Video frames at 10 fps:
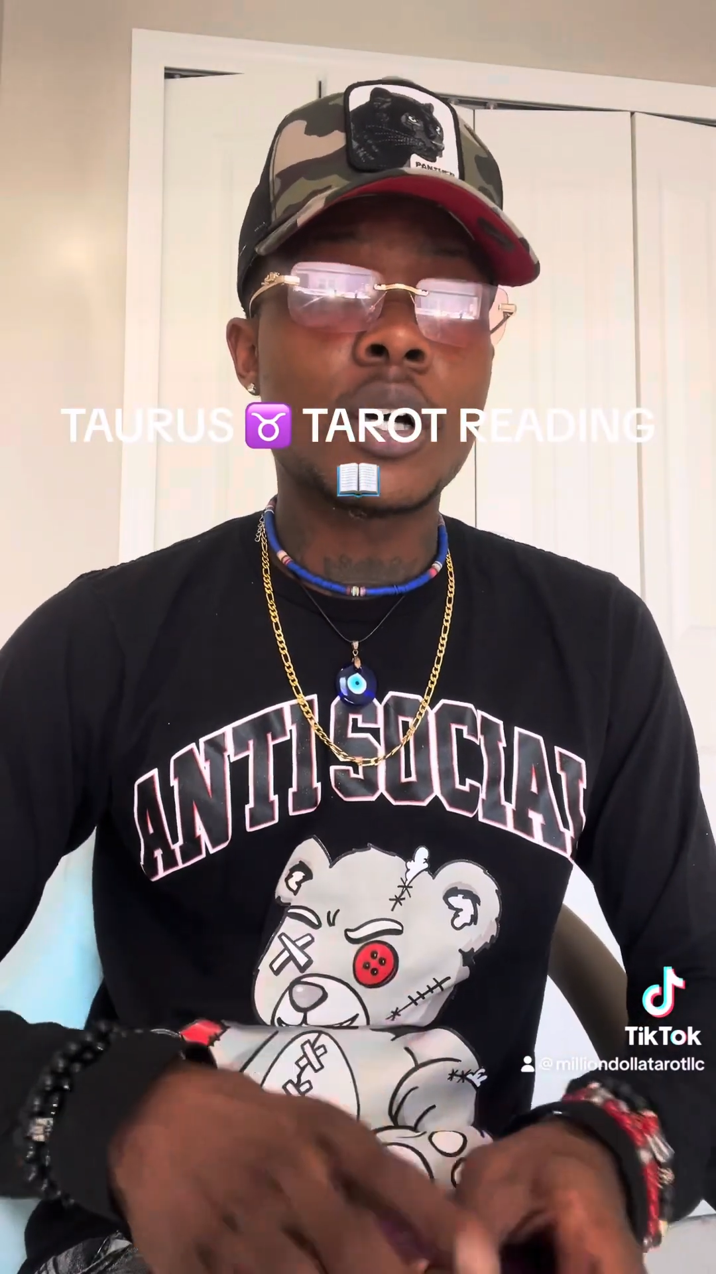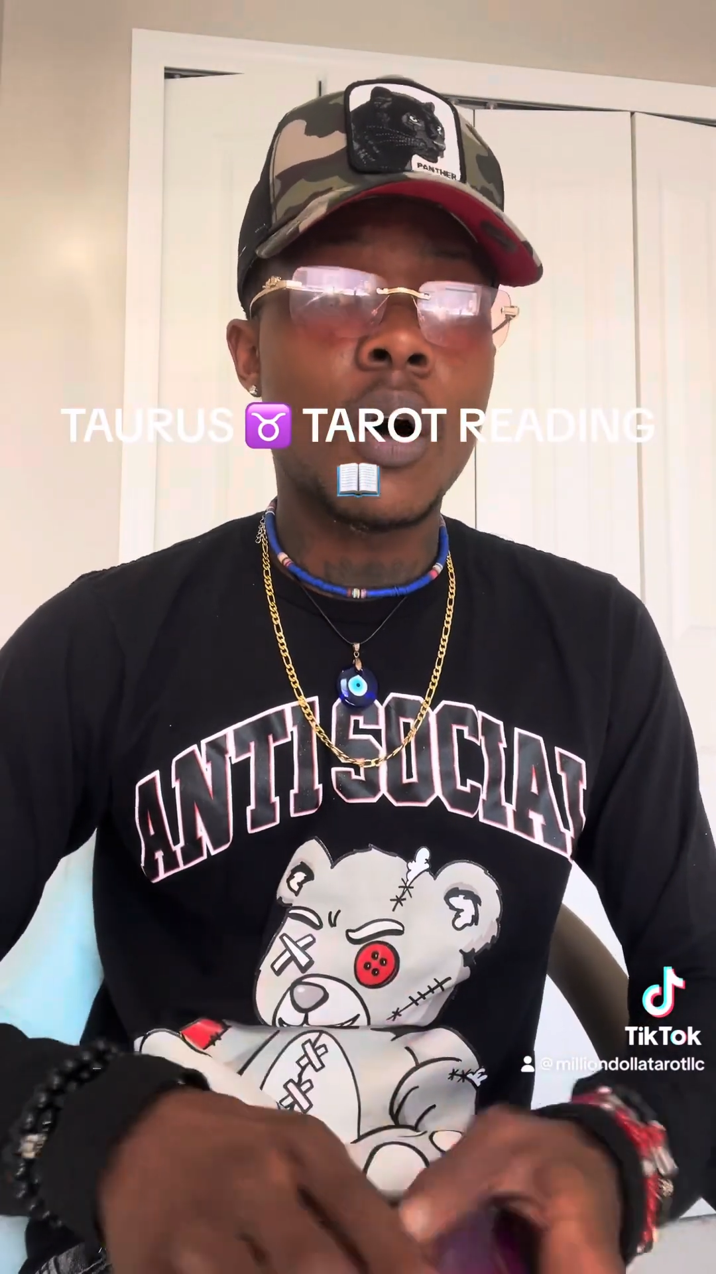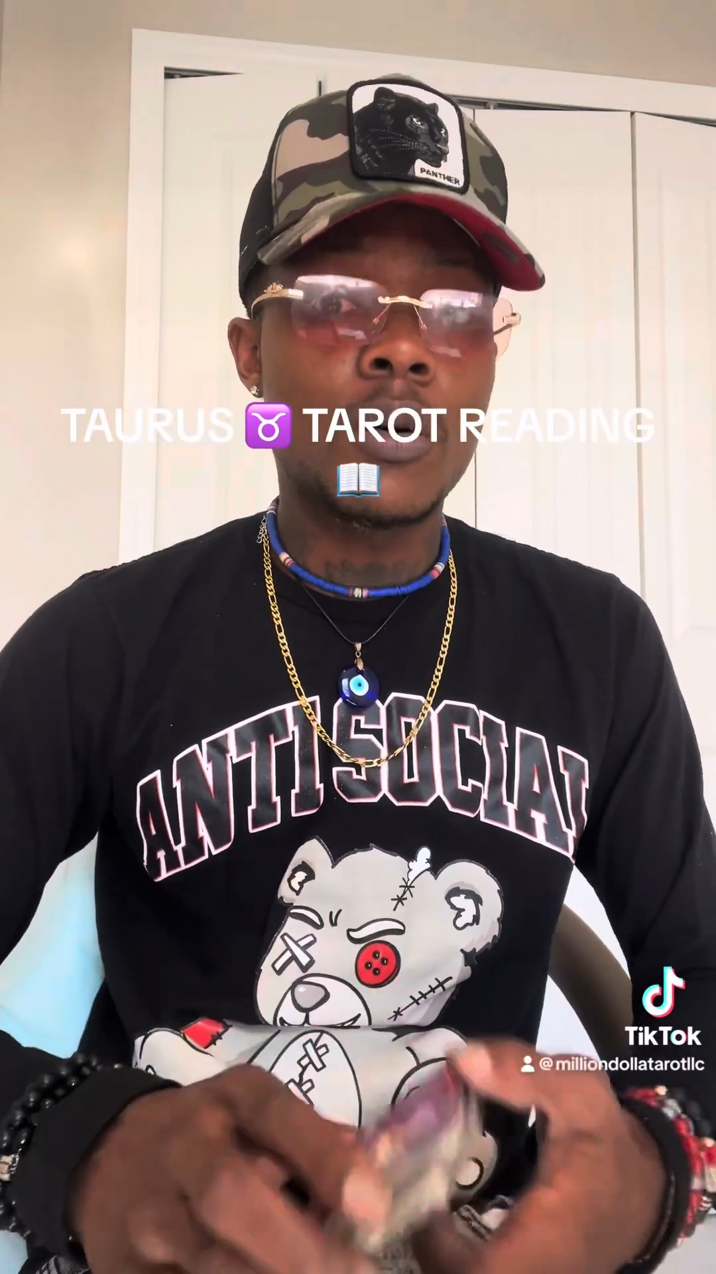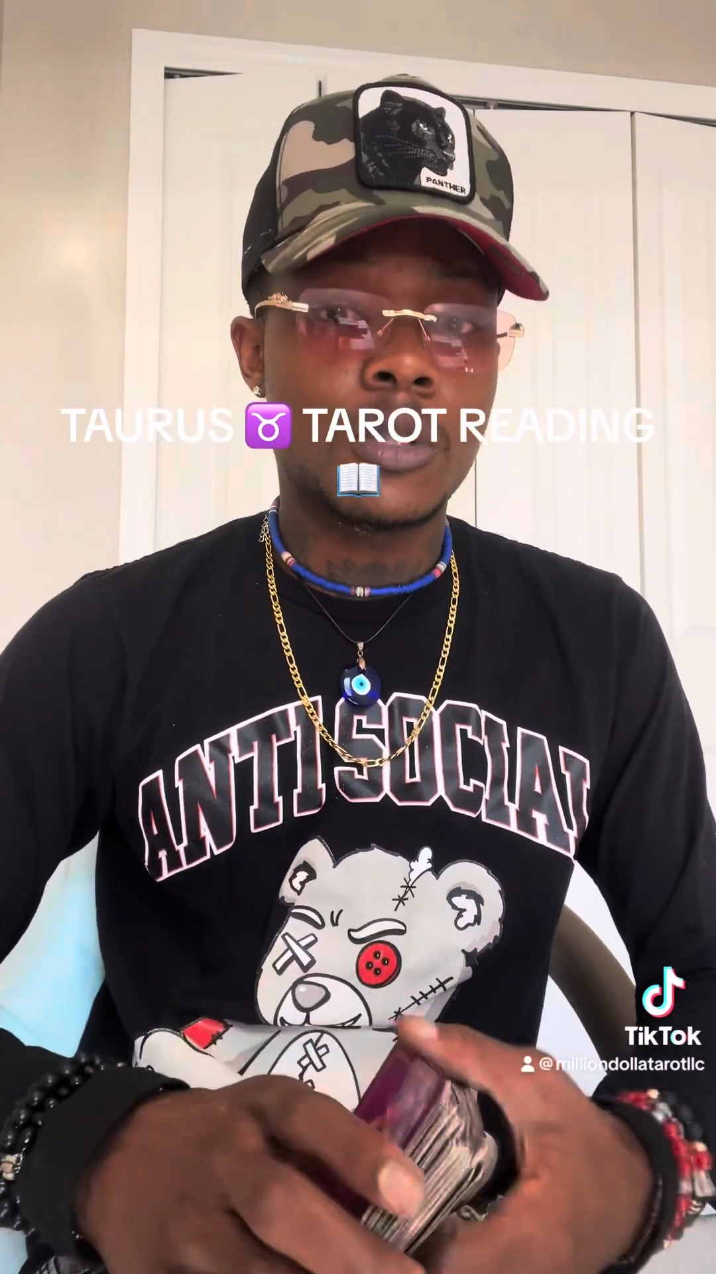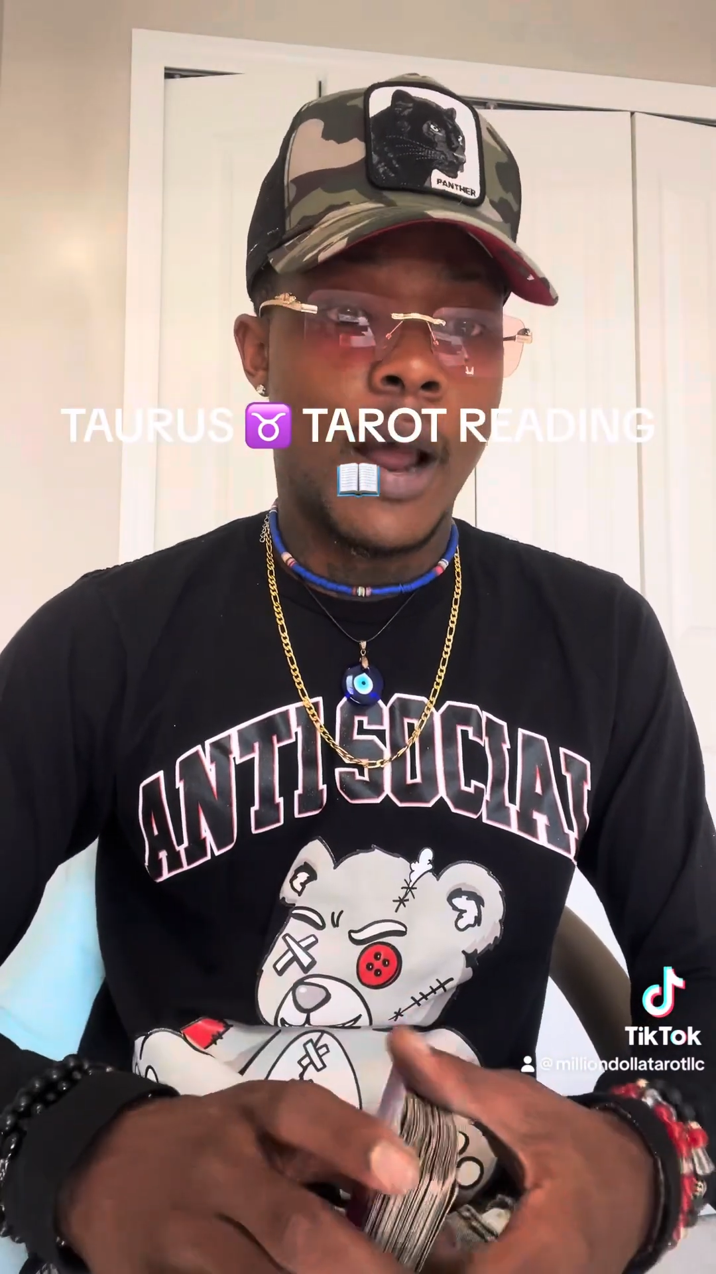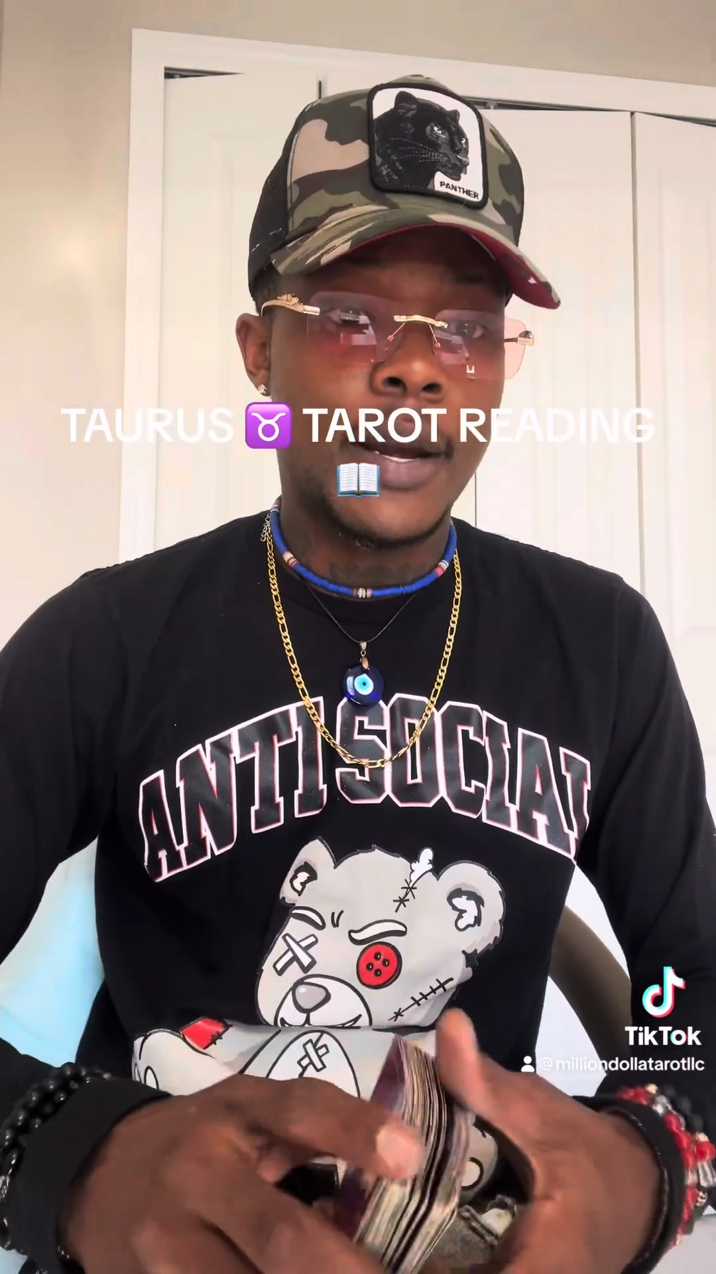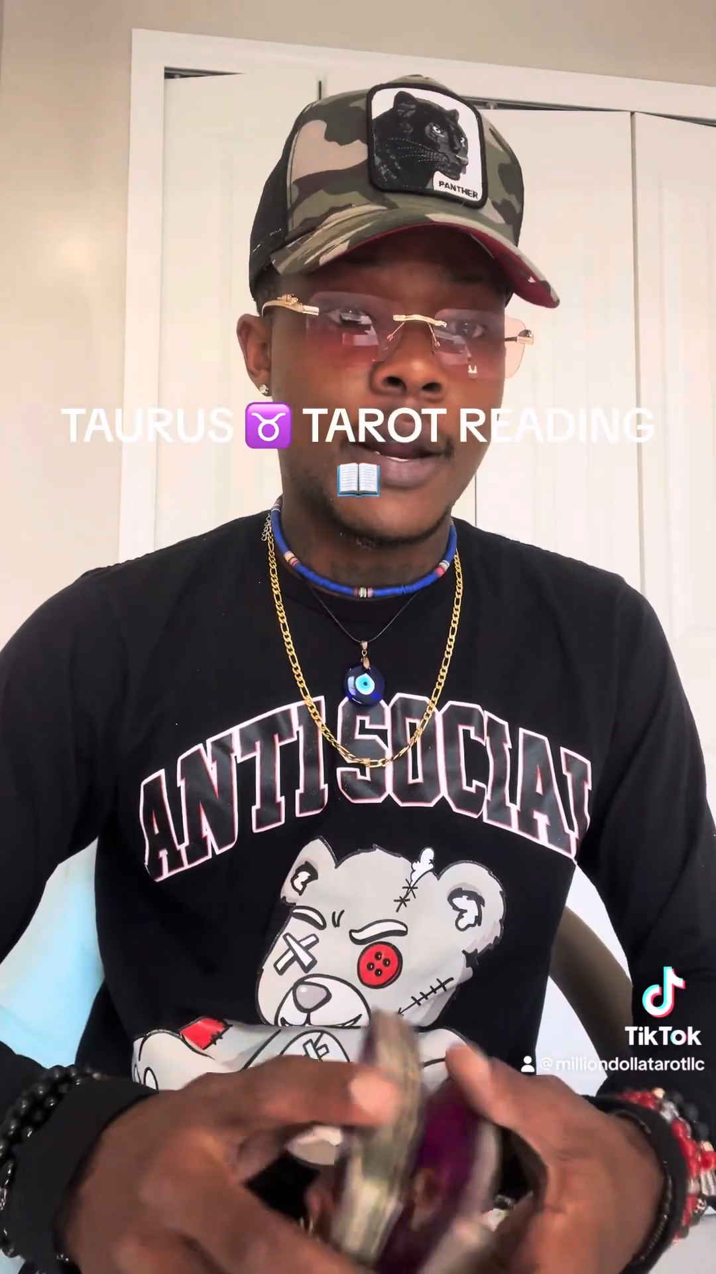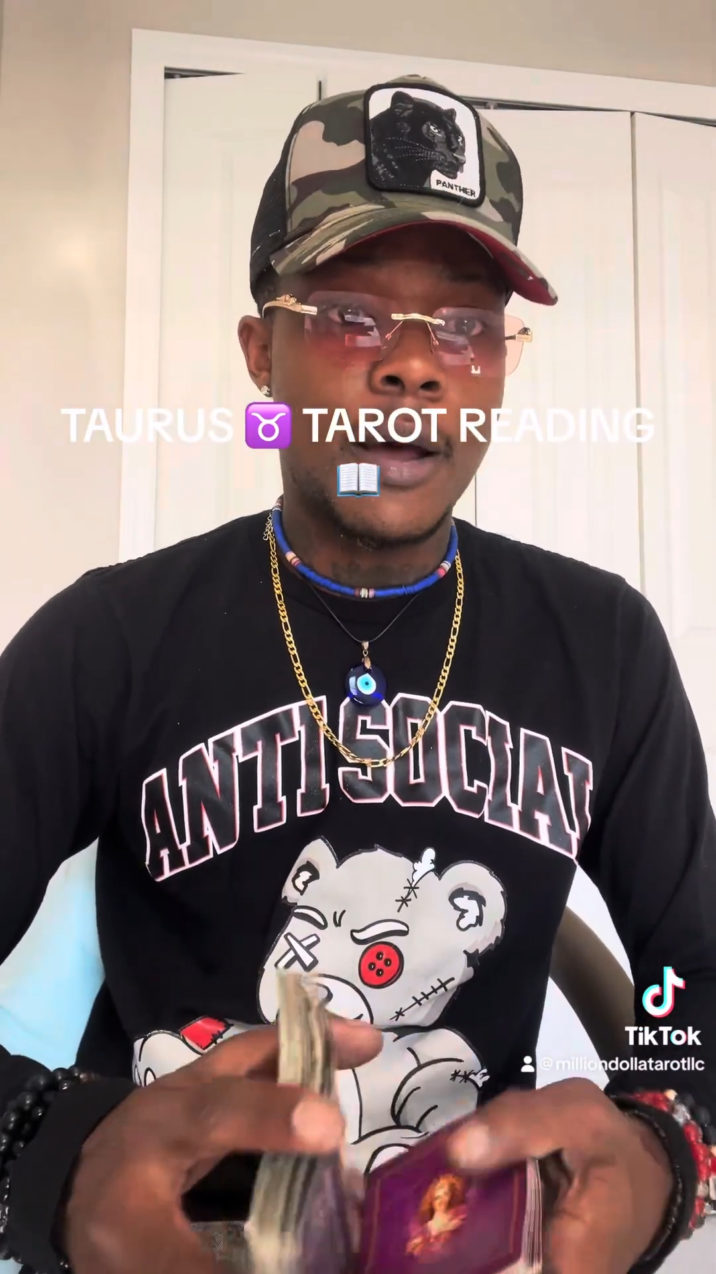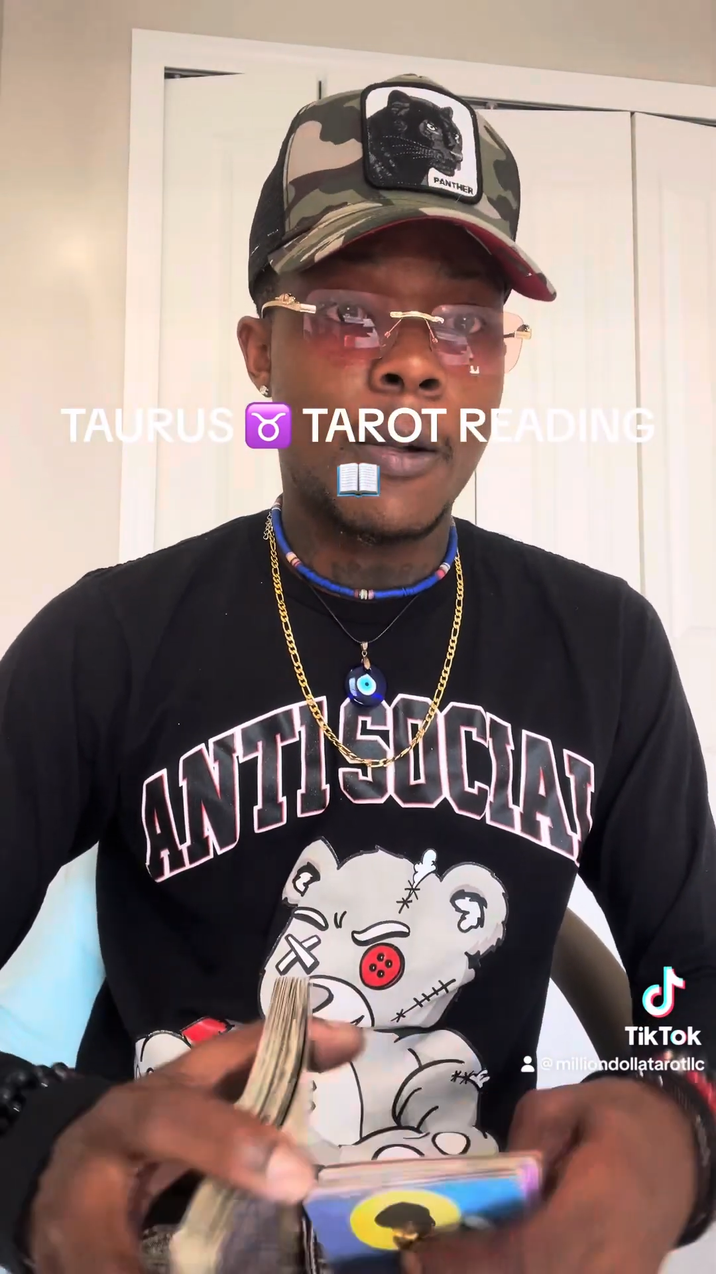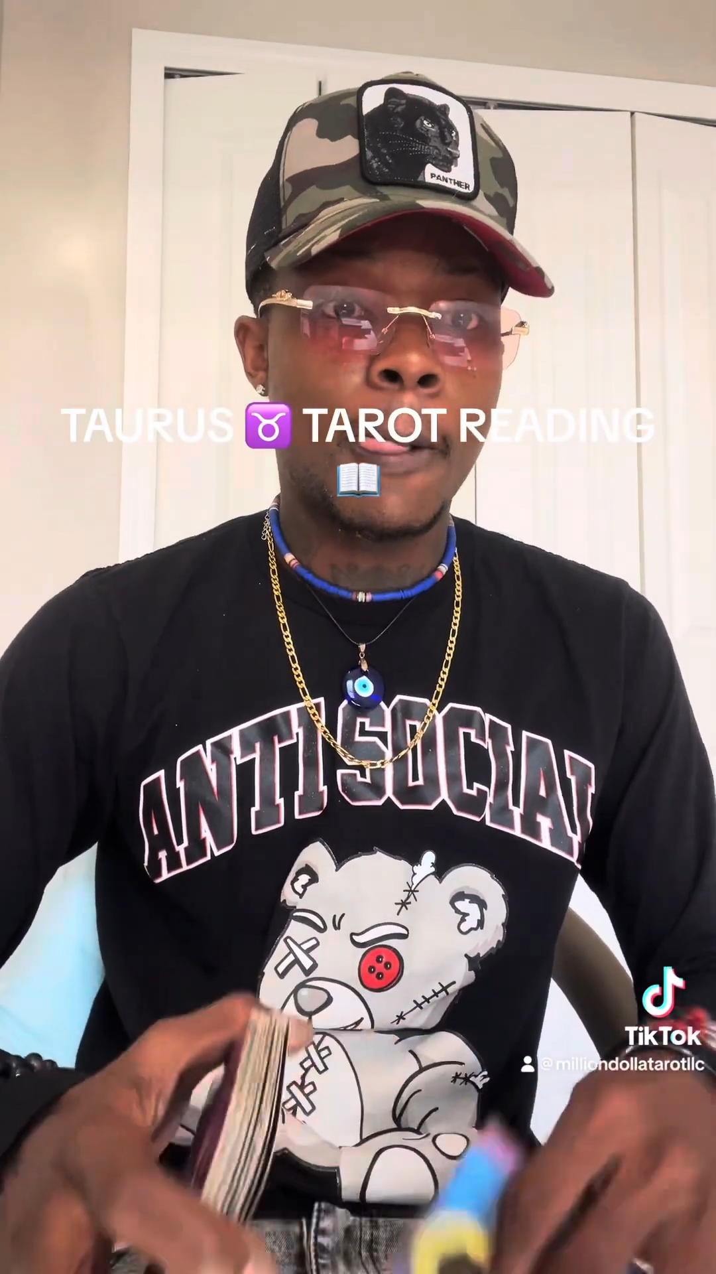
goals right now.